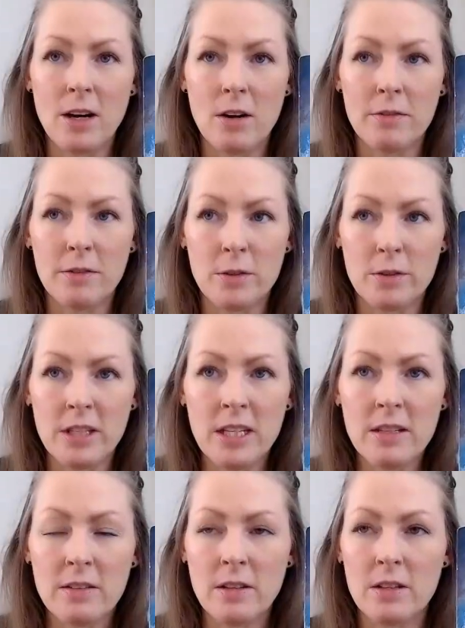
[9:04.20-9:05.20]
off of your
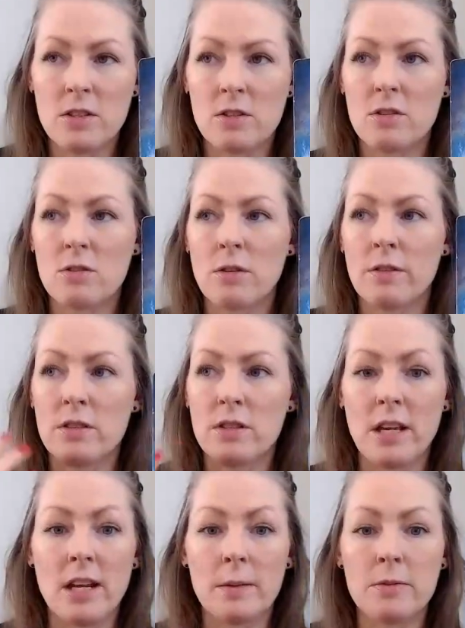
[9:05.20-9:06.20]
knees and just sort of
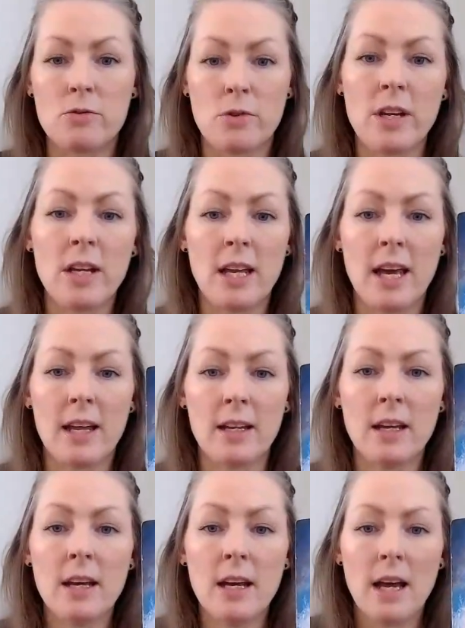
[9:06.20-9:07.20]
stand up straight again
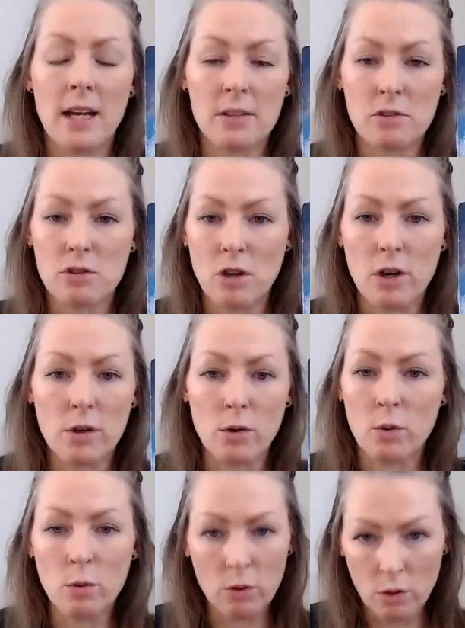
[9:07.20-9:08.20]
and start
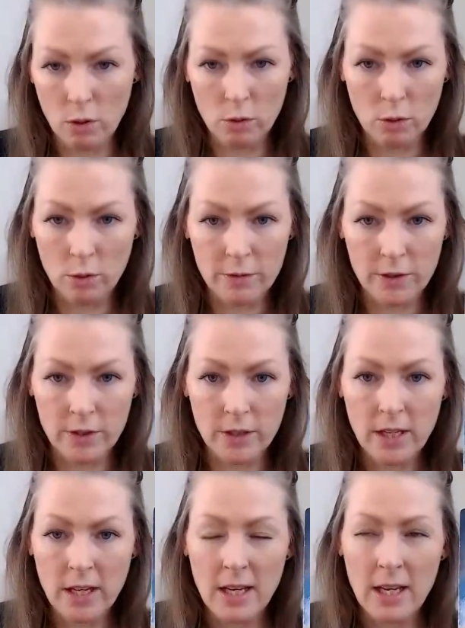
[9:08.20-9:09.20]
all all over
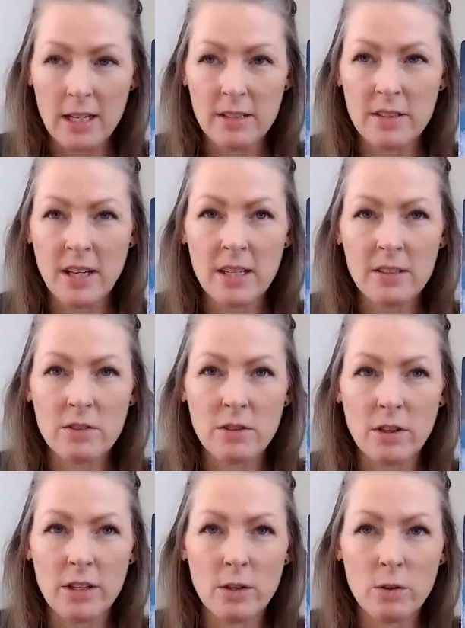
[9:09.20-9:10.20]
and it's not
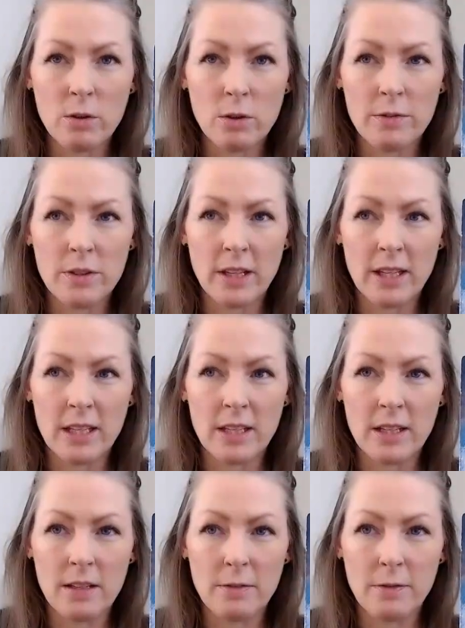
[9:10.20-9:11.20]
starting all over like in
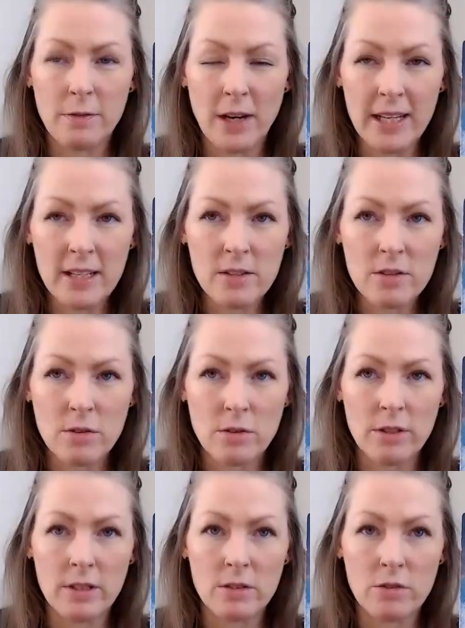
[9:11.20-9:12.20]
a fight or
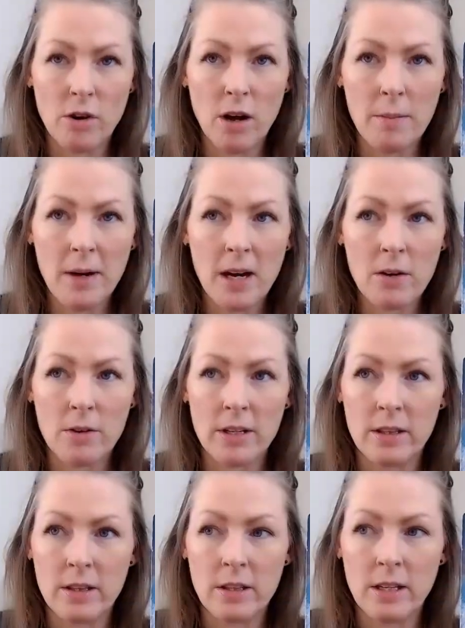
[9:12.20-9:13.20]
in trauma or
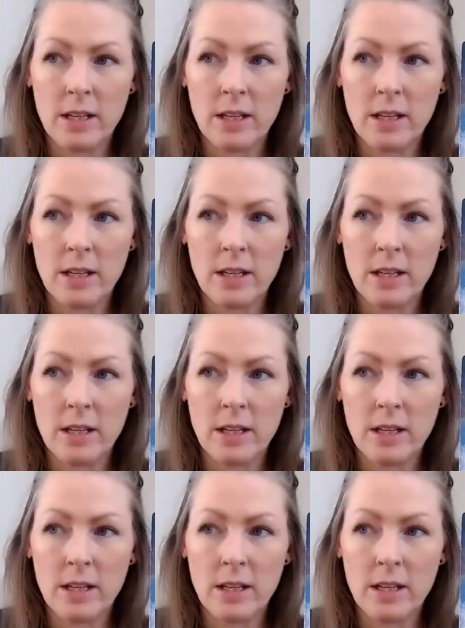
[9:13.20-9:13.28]
in